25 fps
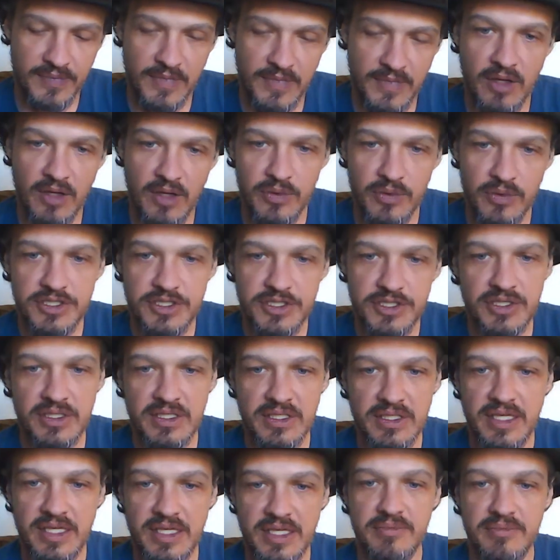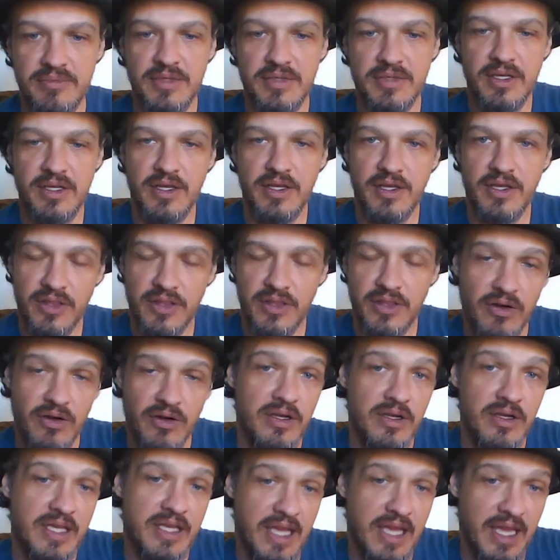Originally, there
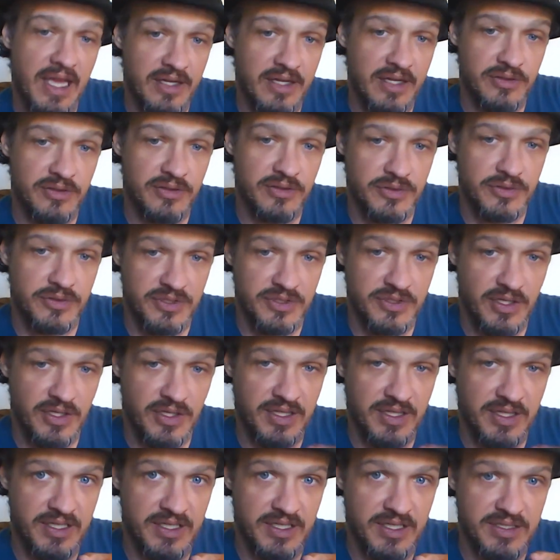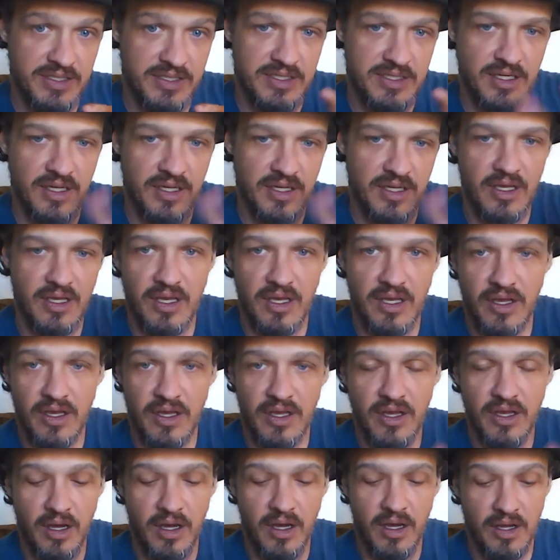are candles on this.
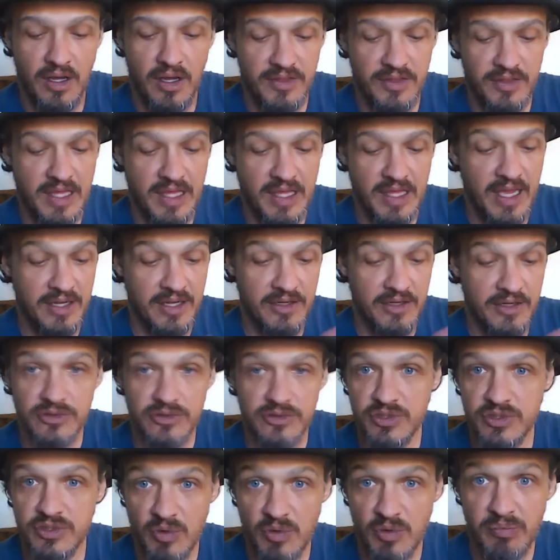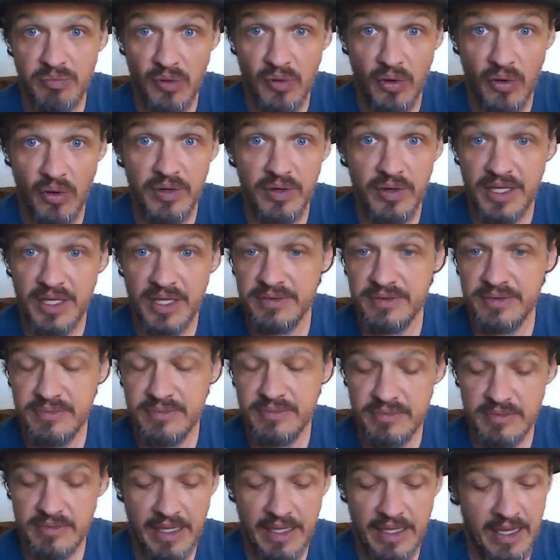The candles were broken,
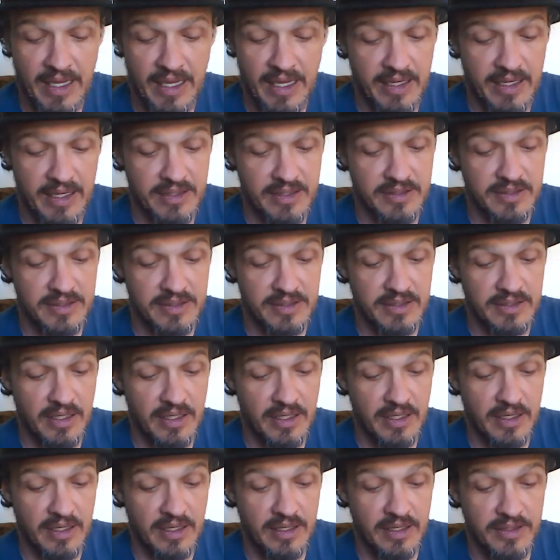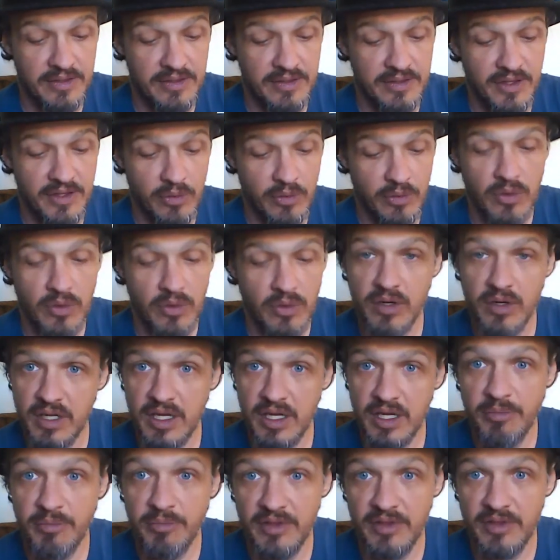and there were a
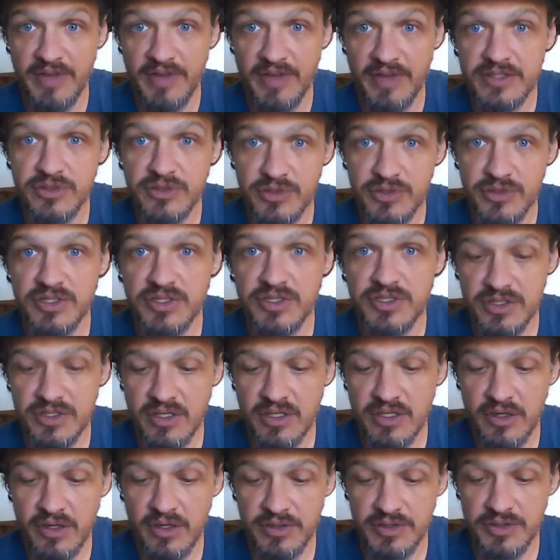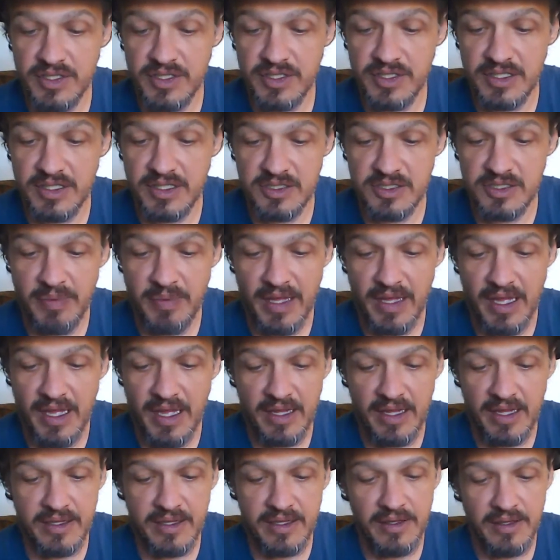couple of extra skulls in this
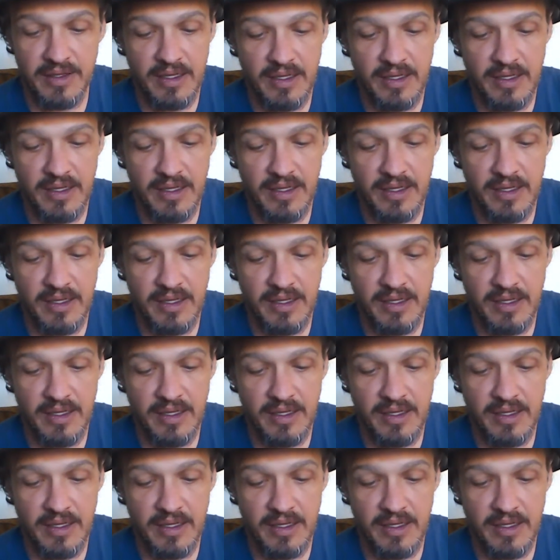pack,